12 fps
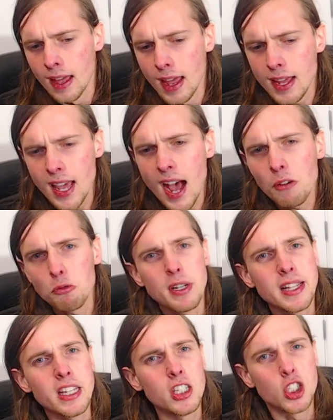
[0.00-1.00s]
he can't
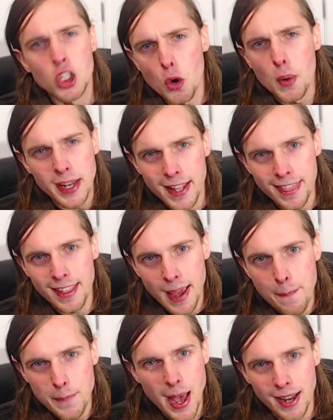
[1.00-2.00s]
really do anything
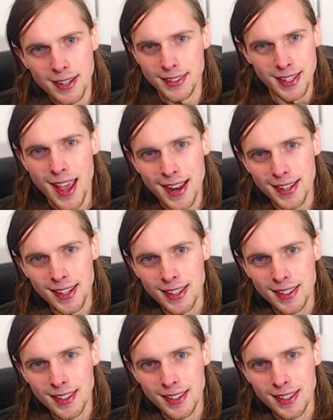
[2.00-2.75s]
about it, can he?